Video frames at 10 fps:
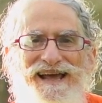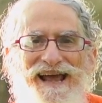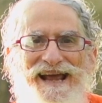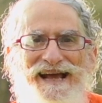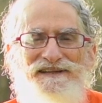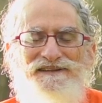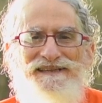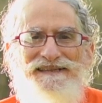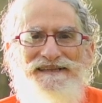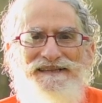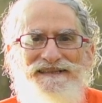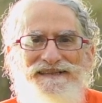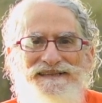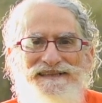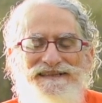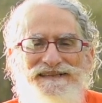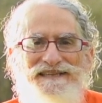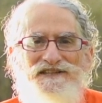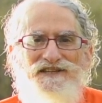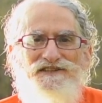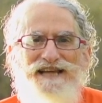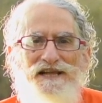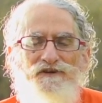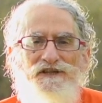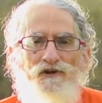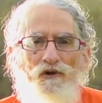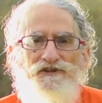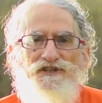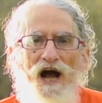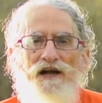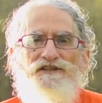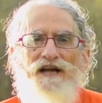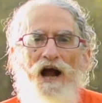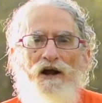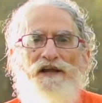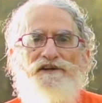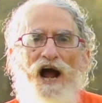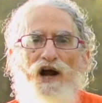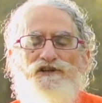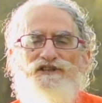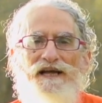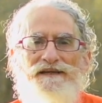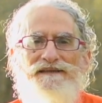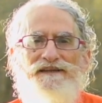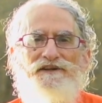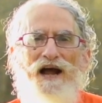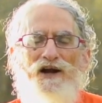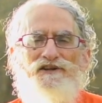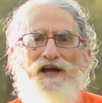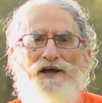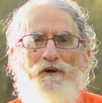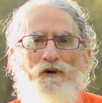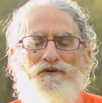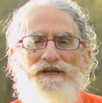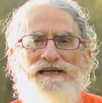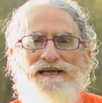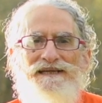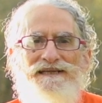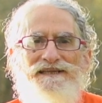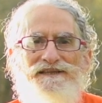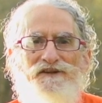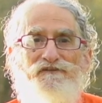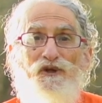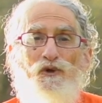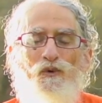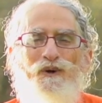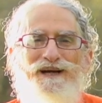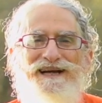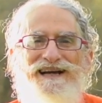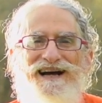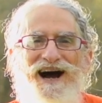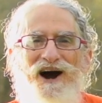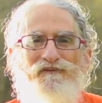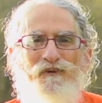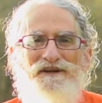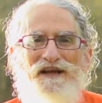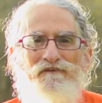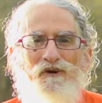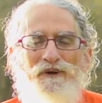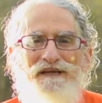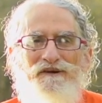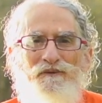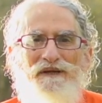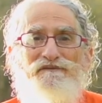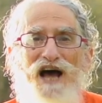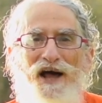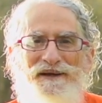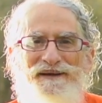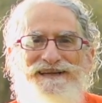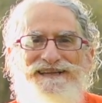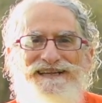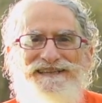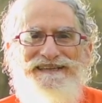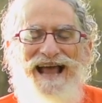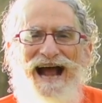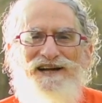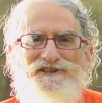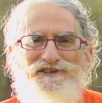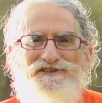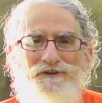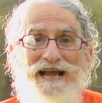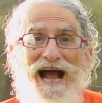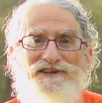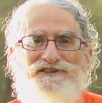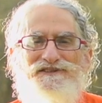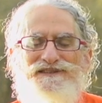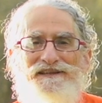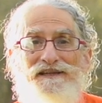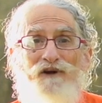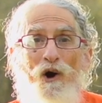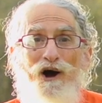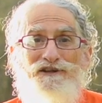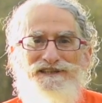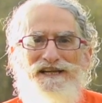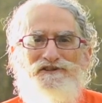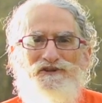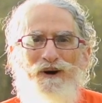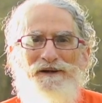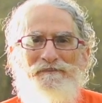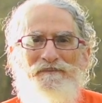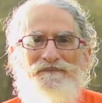And this in Sanskrit is called sankskara darshan, the darshan or the view of whatever we've done, the actions, the reactions that they've caused, and so on.